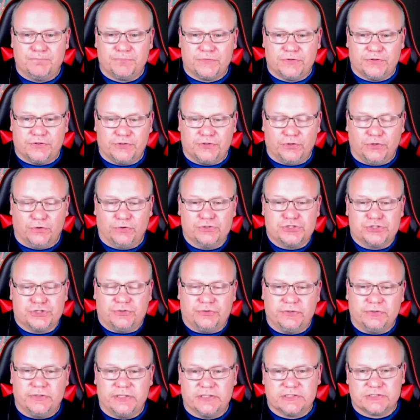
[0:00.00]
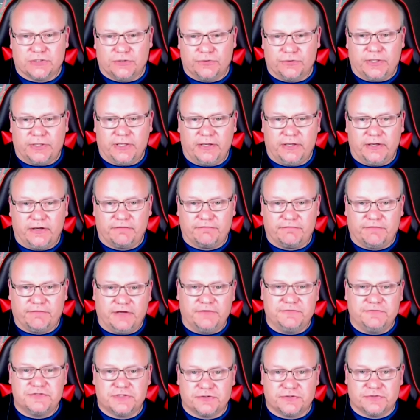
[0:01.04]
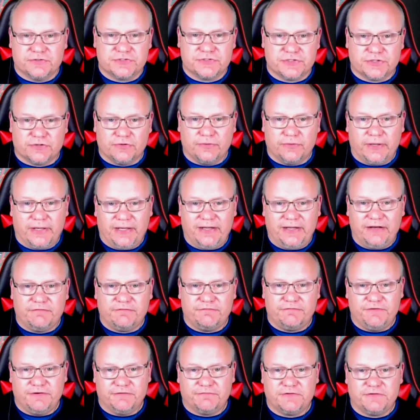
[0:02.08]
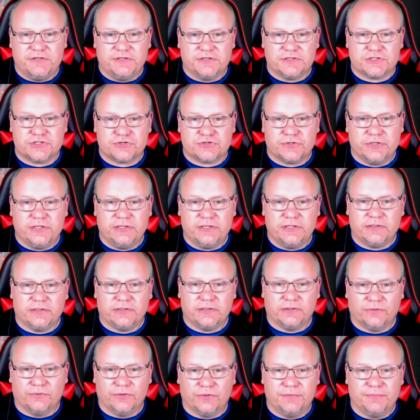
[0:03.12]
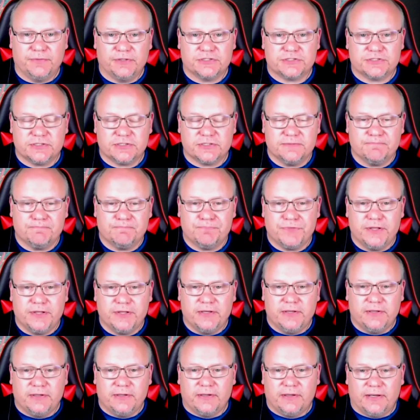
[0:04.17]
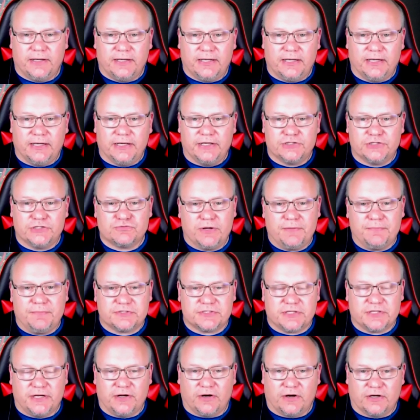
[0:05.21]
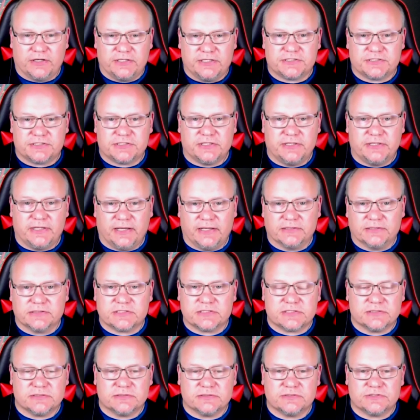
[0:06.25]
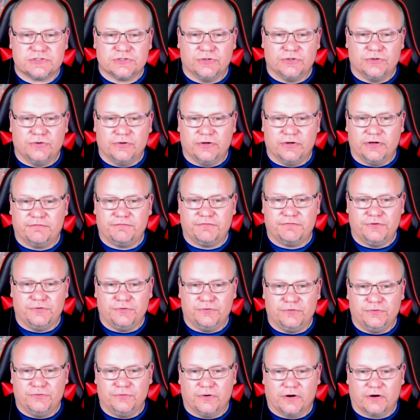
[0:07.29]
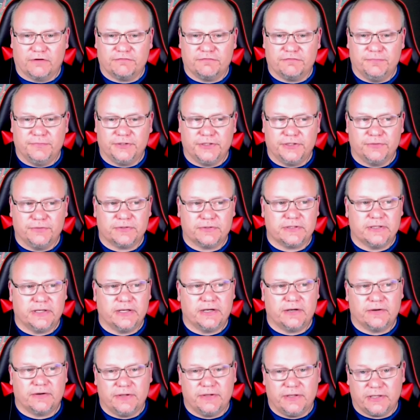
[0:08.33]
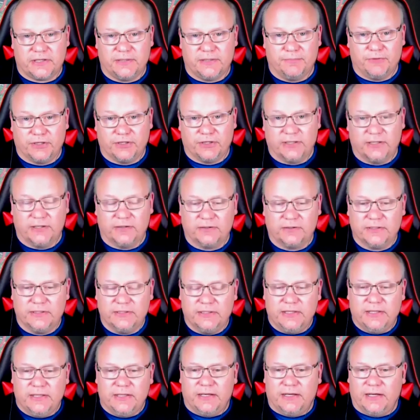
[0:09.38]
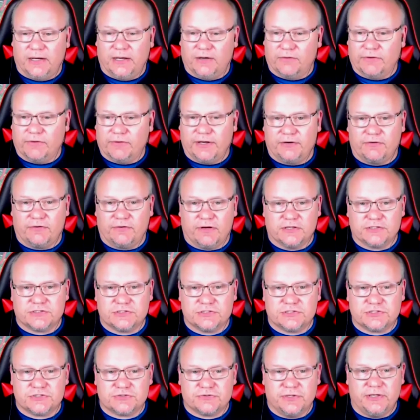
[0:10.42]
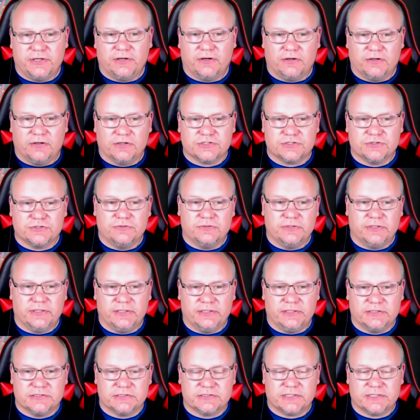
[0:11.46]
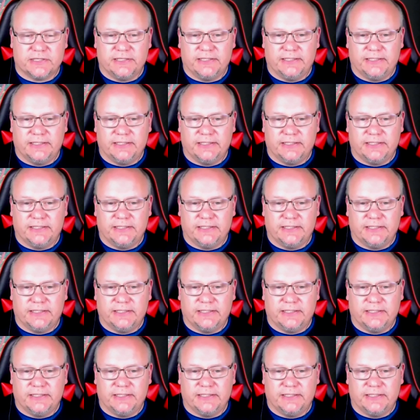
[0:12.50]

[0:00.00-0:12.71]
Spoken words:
dojo is located at 5008 50th Street in Lloydminster. It's right beside Artistic Dance. So if you are familiar with that area, come on down. Right across the street also is